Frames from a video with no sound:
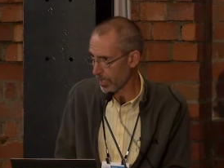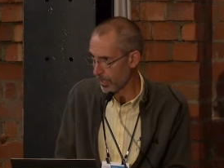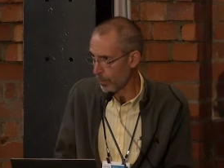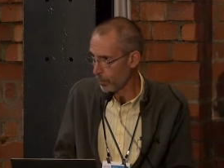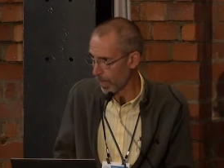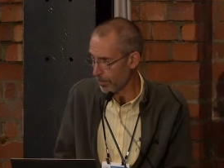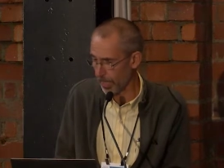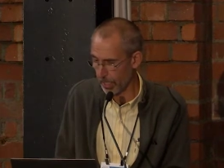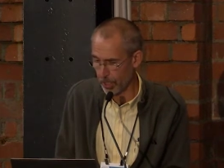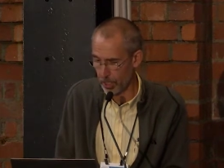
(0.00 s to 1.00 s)
in some way
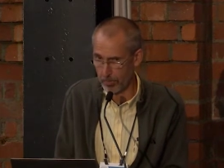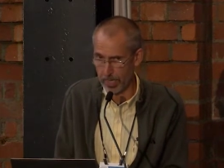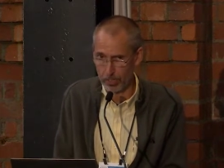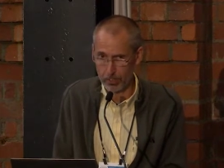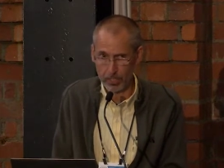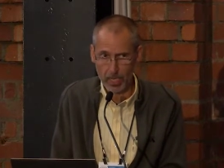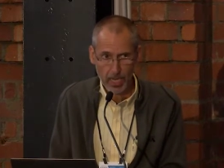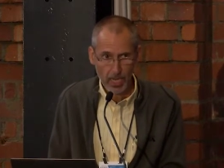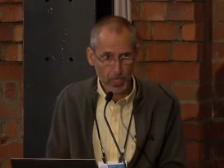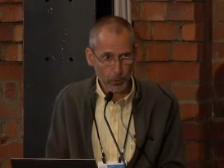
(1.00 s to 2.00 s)
by decision makers.
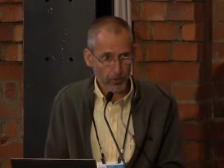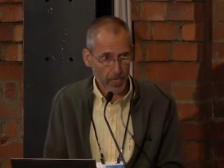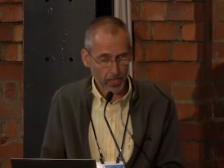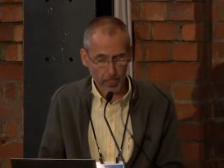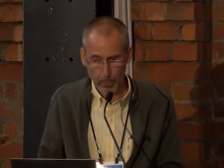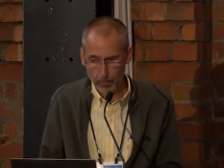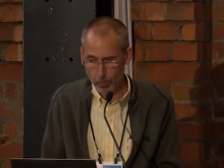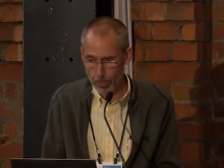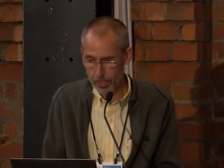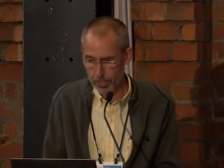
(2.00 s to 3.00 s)
So we've taken a, a
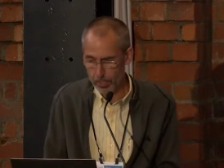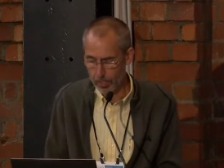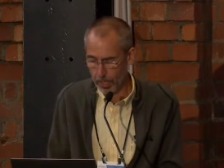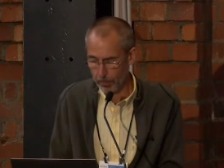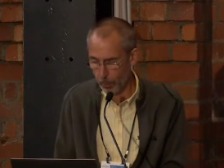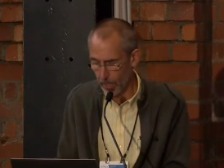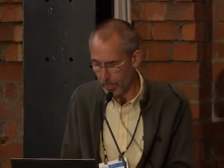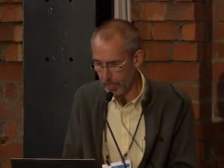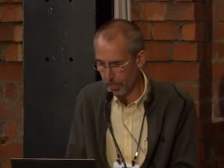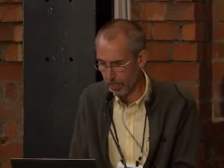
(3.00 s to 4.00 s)
broad, a
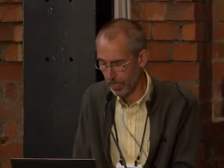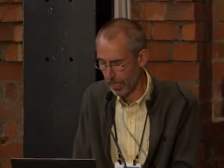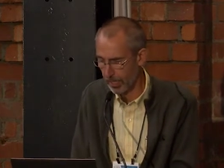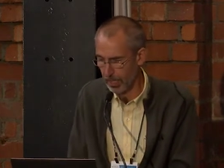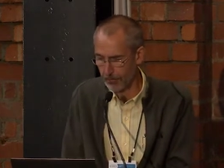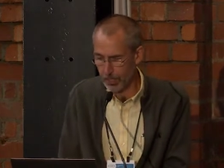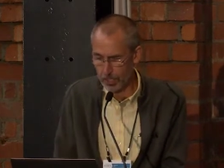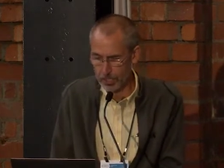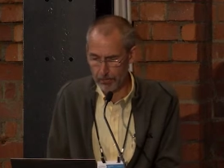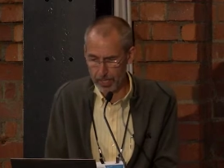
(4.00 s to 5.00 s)
broad uh,
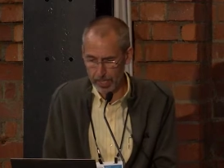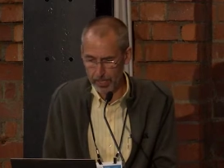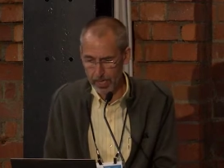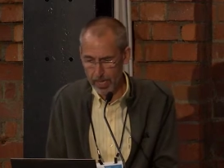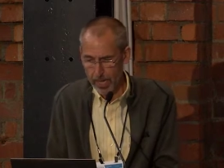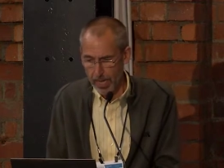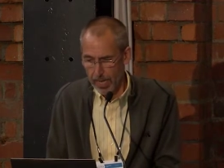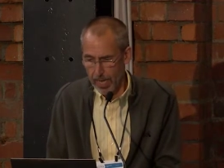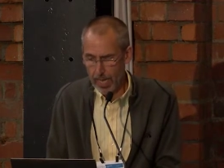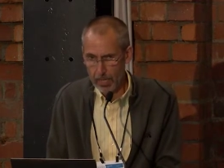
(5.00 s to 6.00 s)
definition of that.
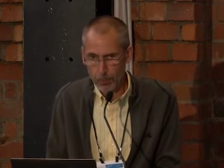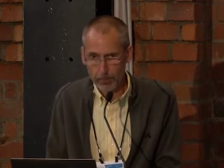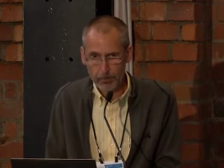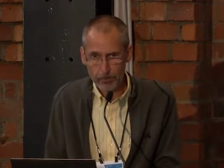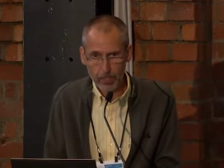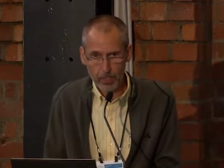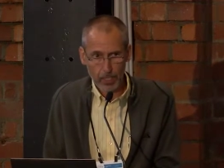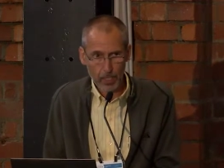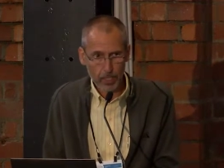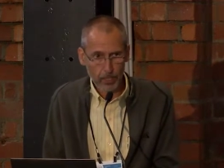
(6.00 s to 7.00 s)
And we've
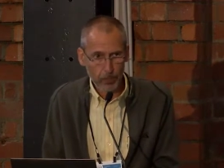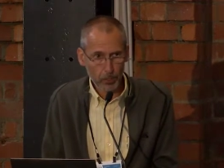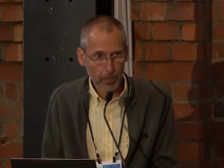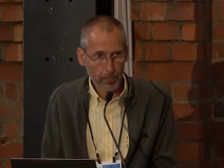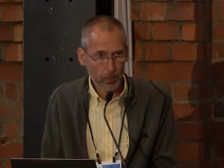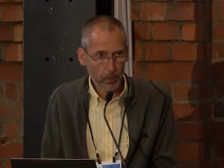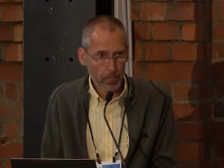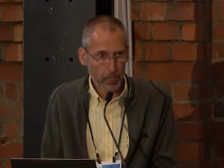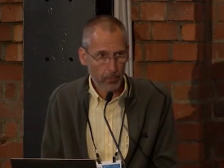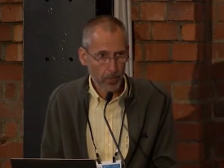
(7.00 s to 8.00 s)
interviewed people
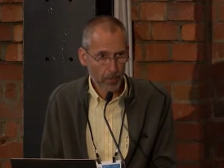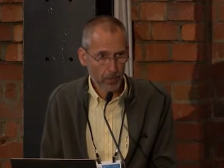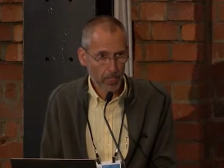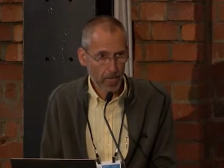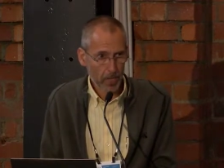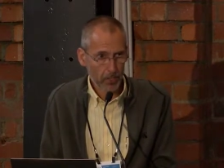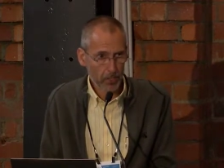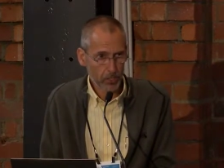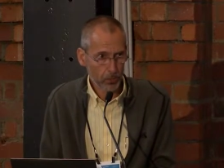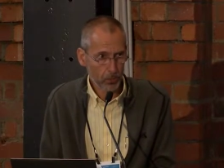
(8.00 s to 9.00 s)
in the Marlborough
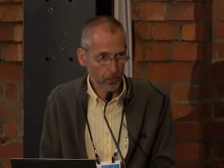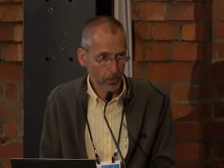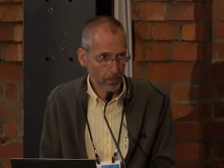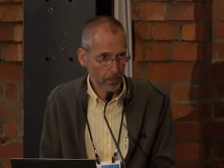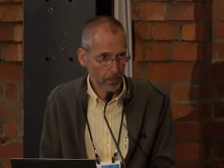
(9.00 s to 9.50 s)
Sounds to